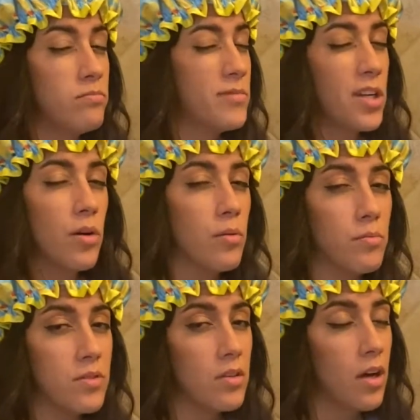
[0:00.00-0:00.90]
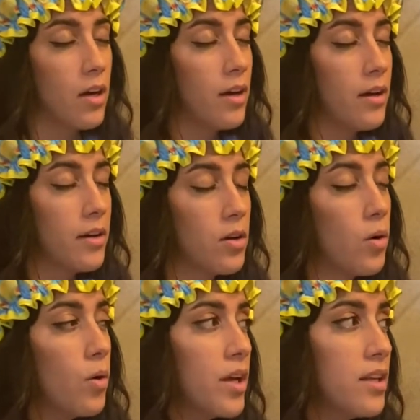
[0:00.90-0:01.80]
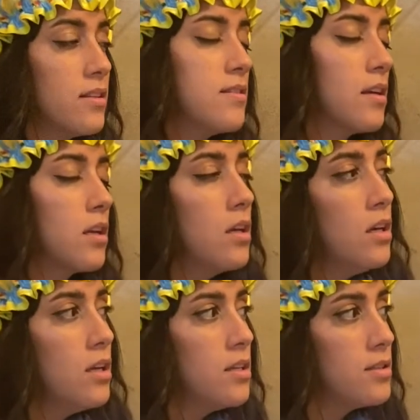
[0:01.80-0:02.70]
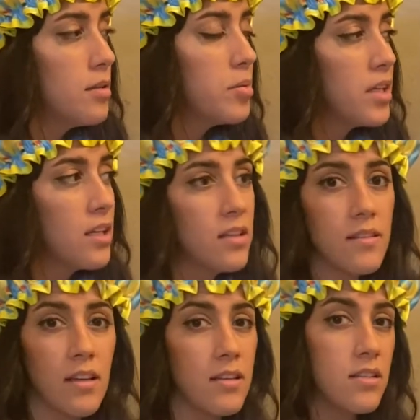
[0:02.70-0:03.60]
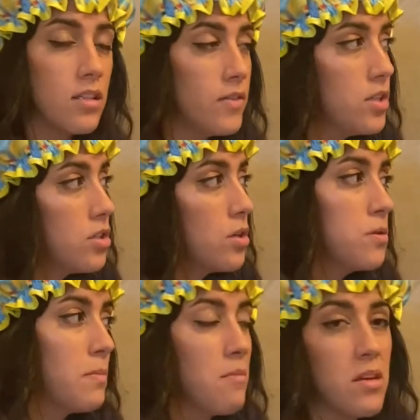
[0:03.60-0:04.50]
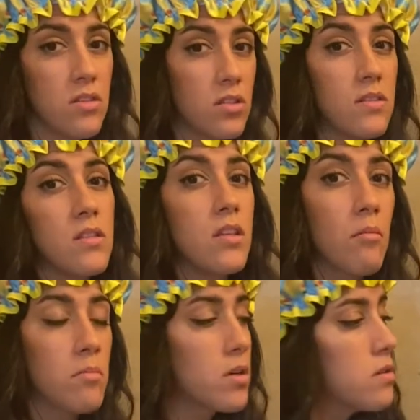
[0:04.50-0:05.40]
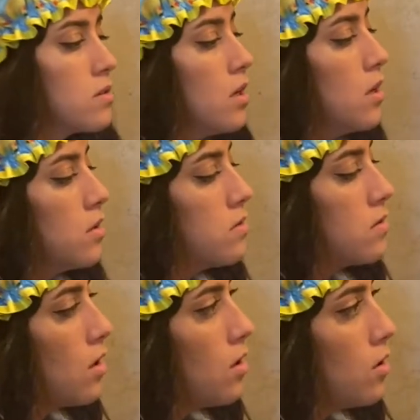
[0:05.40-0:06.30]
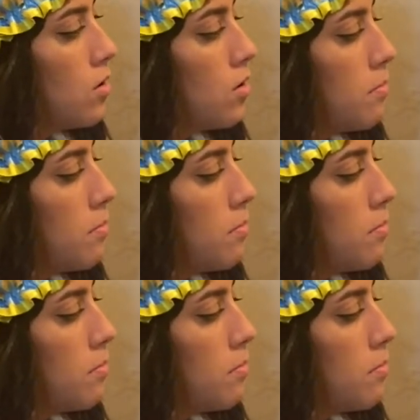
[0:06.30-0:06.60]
you know uh, coins and siblings and tv shows maybe it's just numbers so